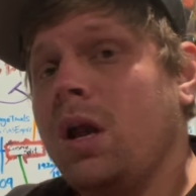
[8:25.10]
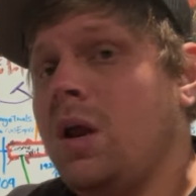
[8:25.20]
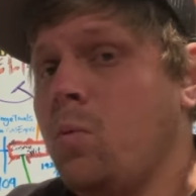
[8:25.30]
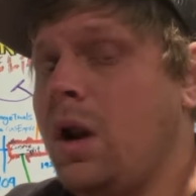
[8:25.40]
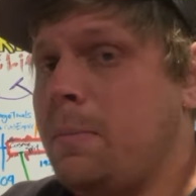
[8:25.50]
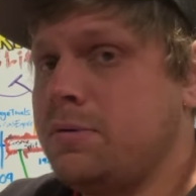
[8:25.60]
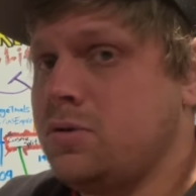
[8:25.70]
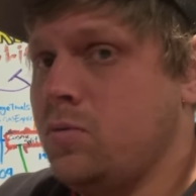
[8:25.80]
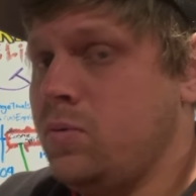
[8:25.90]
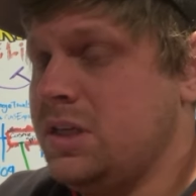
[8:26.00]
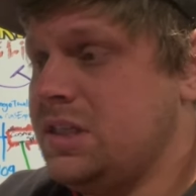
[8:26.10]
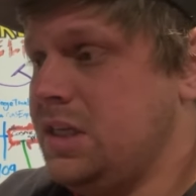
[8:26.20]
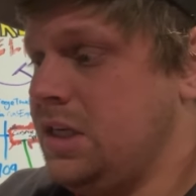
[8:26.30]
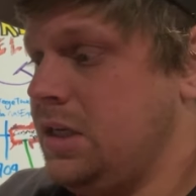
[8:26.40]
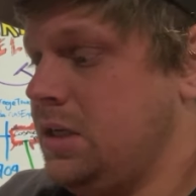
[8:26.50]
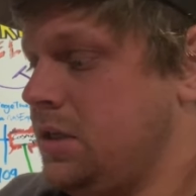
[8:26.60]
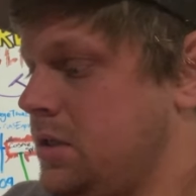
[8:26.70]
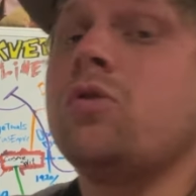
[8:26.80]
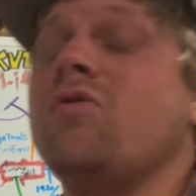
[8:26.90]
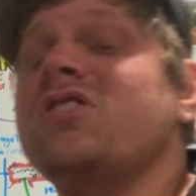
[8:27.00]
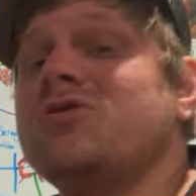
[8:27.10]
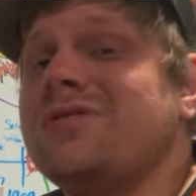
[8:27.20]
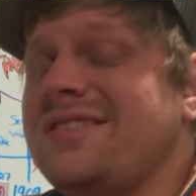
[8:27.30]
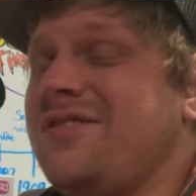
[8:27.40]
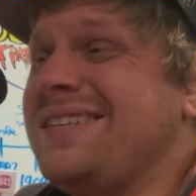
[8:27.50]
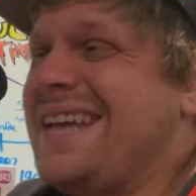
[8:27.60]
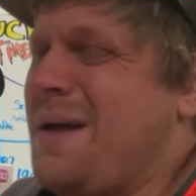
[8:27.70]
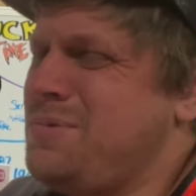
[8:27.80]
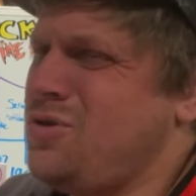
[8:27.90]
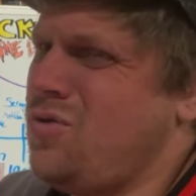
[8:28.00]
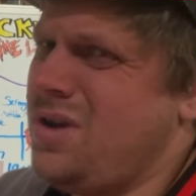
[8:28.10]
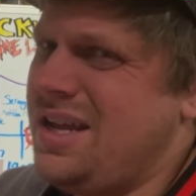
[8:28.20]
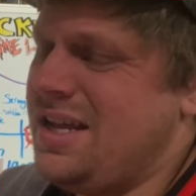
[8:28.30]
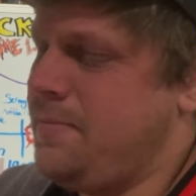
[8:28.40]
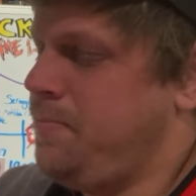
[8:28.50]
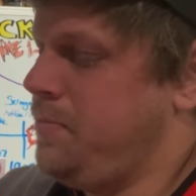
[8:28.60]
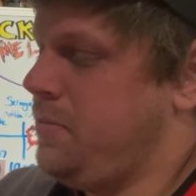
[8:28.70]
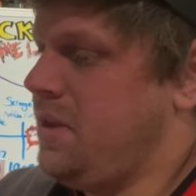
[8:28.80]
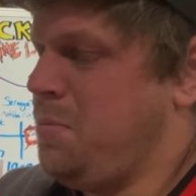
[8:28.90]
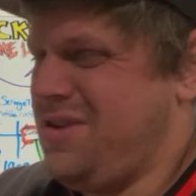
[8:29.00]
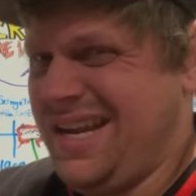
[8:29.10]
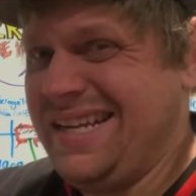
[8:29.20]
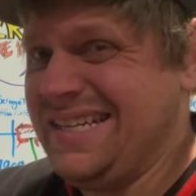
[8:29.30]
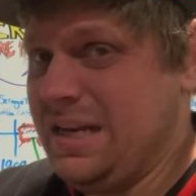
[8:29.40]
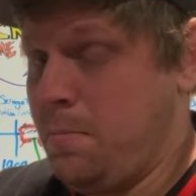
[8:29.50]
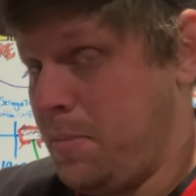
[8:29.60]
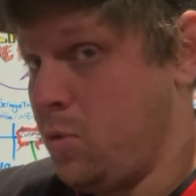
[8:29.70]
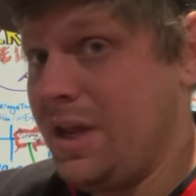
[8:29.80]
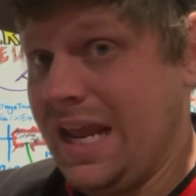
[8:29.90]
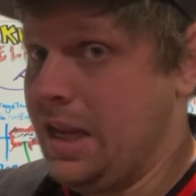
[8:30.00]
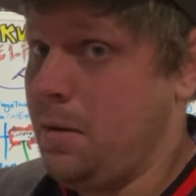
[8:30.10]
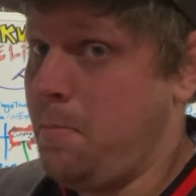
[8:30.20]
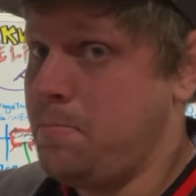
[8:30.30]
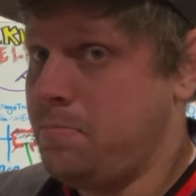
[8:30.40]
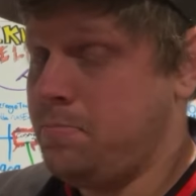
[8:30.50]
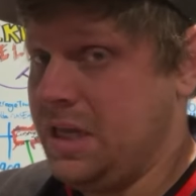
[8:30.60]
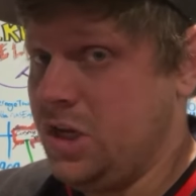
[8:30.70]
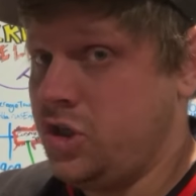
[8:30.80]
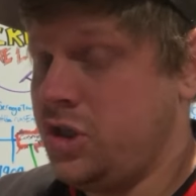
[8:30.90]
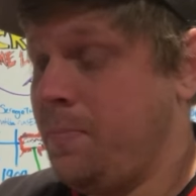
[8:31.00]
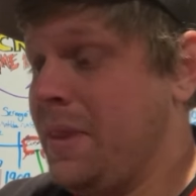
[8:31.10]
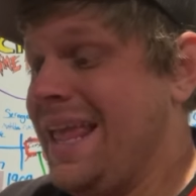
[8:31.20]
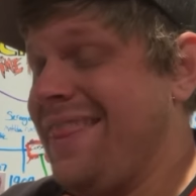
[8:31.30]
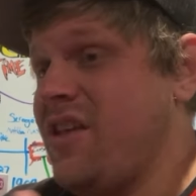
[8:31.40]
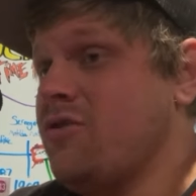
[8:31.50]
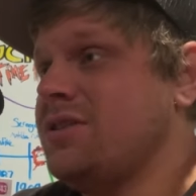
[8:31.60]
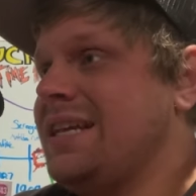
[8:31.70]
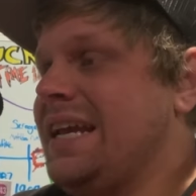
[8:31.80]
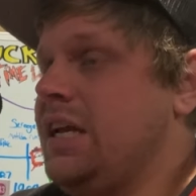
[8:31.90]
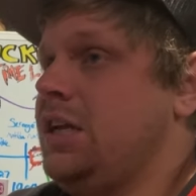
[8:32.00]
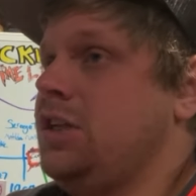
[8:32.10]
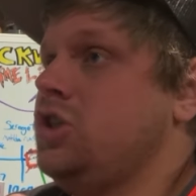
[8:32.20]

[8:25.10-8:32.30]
in one episode, we see so in visual series episode number 19, Beauty in the Beach. There is a